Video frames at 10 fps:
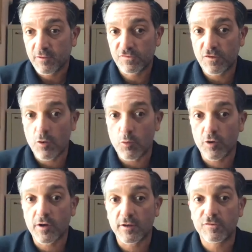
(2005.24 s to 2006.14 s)
So
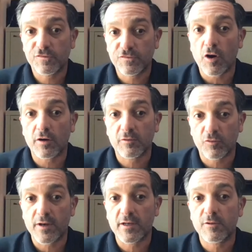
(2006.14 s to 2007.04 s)
we're going to
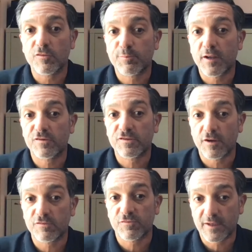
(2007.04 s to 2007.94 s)
start creating those
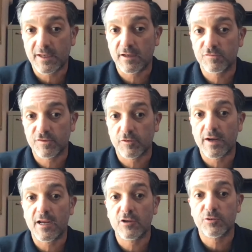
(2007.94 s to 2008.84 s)
baselines for kids
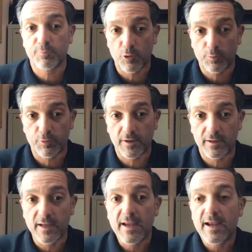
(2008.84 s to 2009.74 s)
that are age
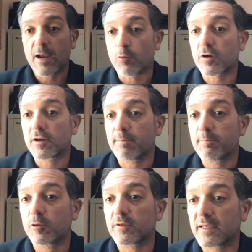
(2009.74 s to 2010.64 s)
appropriate, and we're going
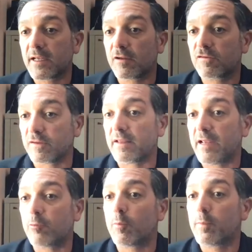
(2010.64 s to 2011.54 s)
to build the kids,
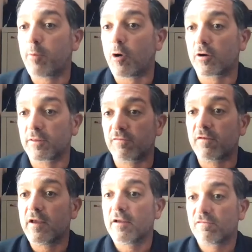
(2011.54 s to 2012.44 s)
and it will be part of
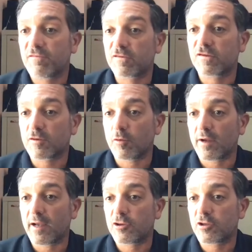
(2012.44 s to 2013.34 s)
their
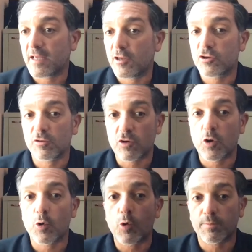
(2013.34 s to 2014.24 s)
physical education
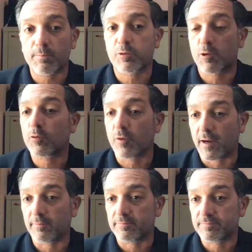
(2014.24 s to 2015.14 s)
cohort
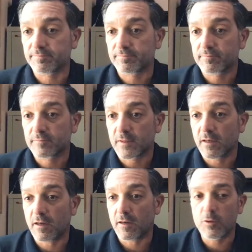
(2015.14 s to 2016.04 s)
program.
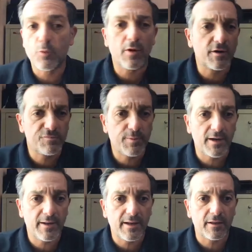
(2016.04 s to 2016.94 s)
You want to expand on
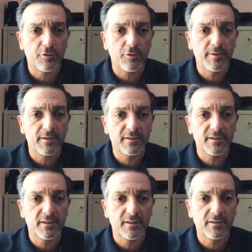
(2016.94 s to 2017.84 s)
that a little bit,
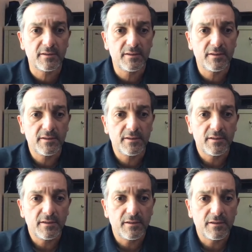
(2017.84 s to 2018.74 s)

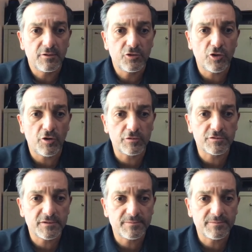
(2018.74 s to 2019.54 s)
Charles?